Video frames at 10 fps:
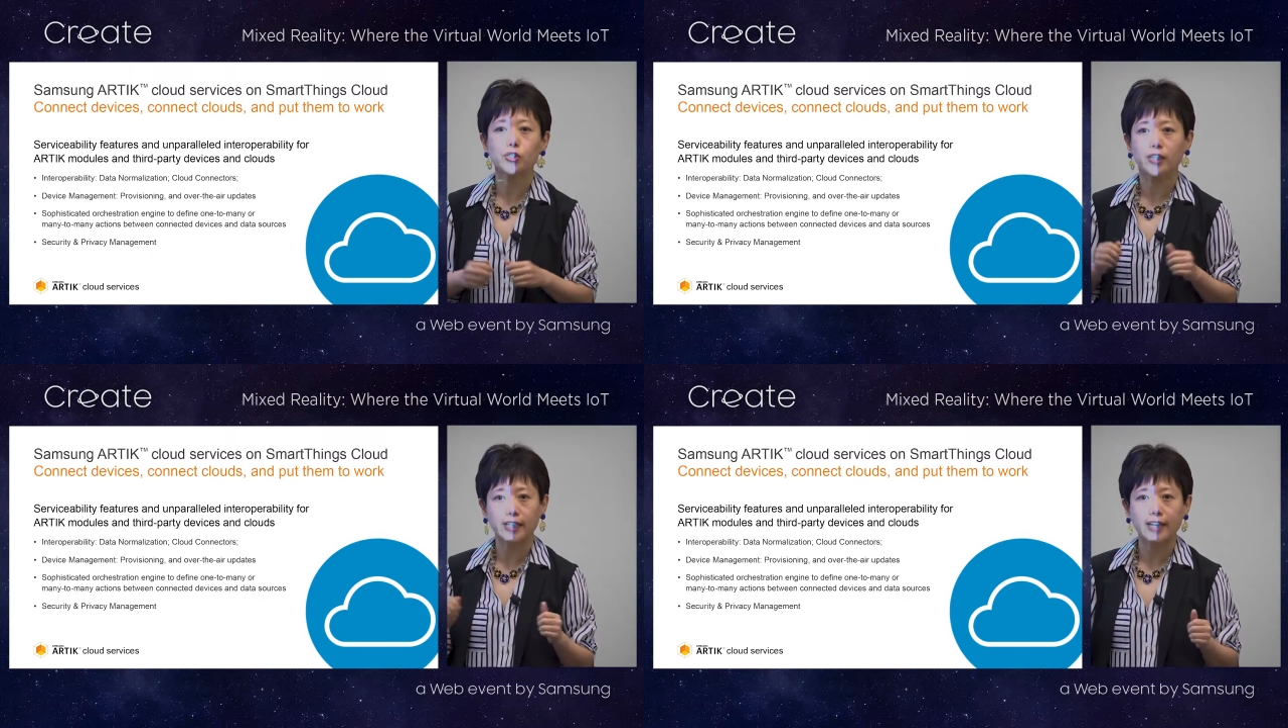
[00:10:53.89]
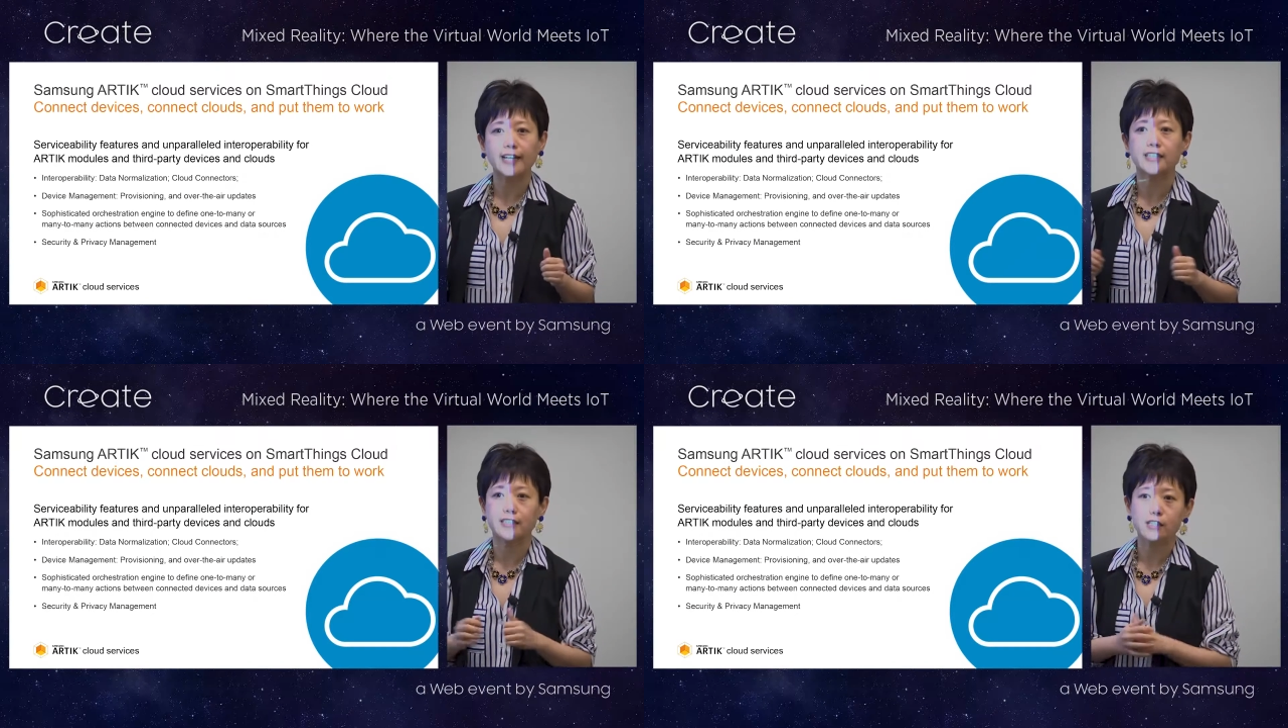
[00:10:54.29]
to
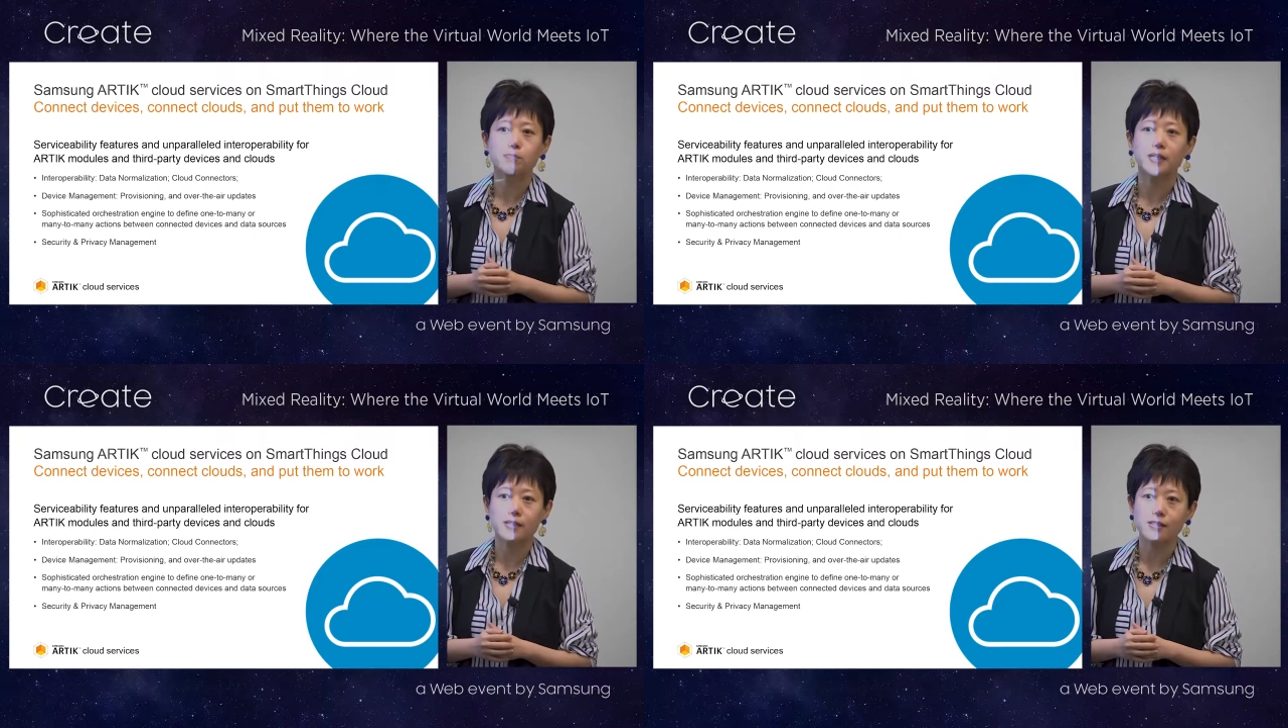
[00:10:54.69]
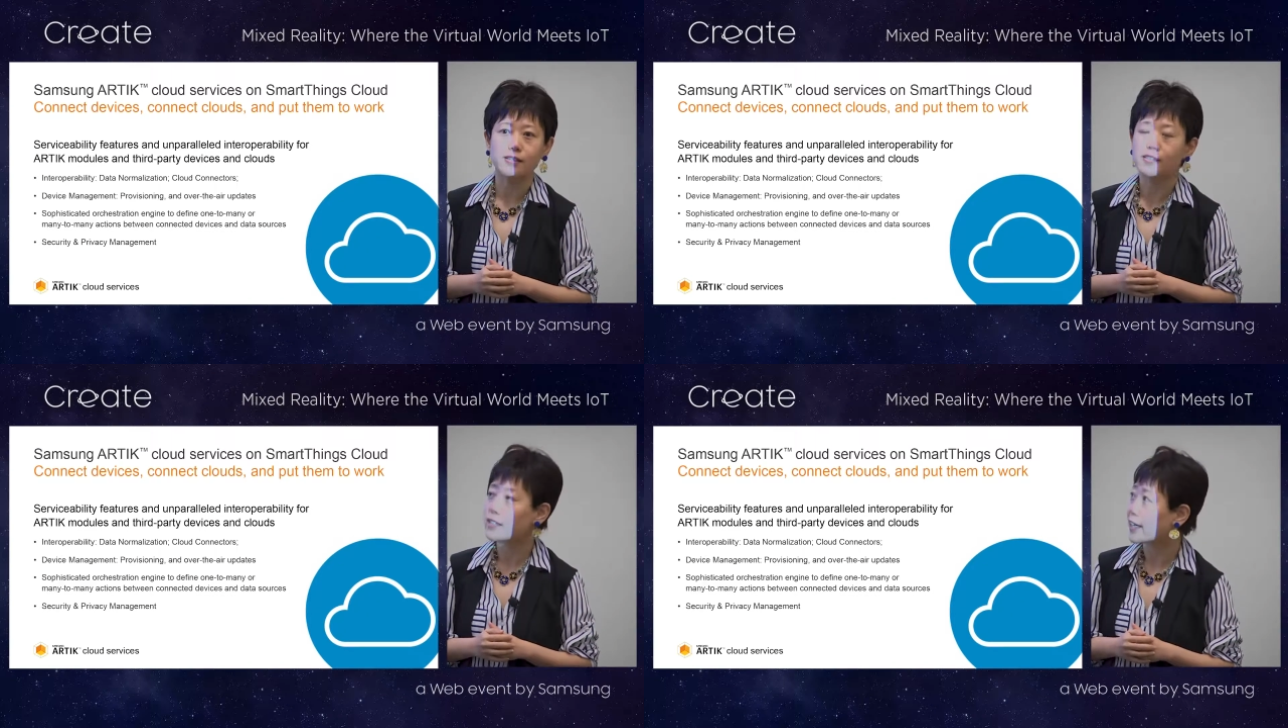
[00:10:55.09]
connect these
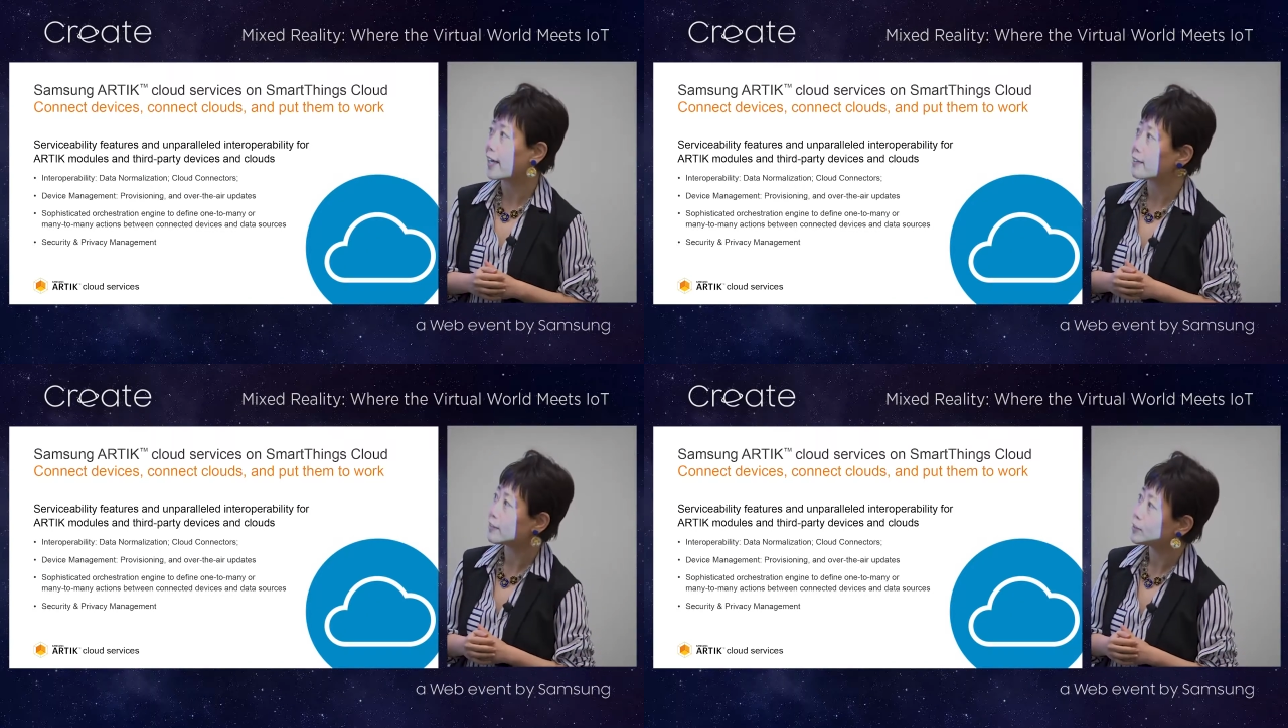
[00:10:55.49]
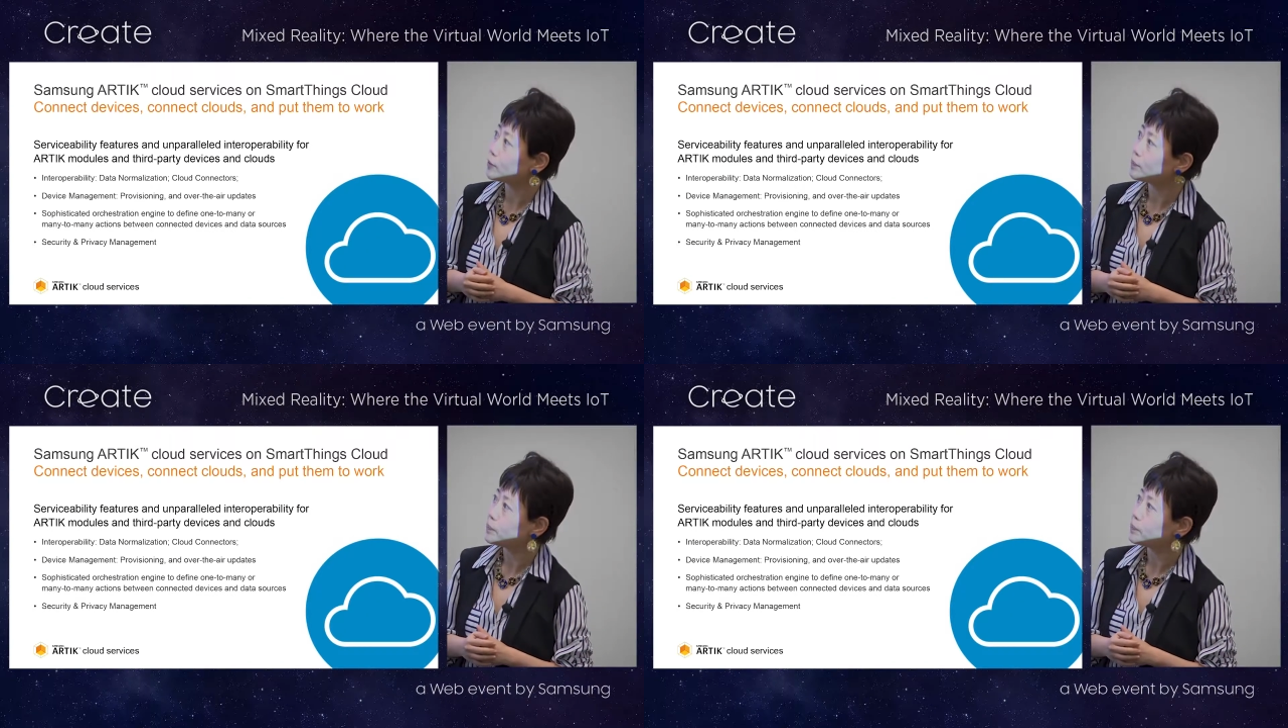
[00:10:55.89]
pieces together.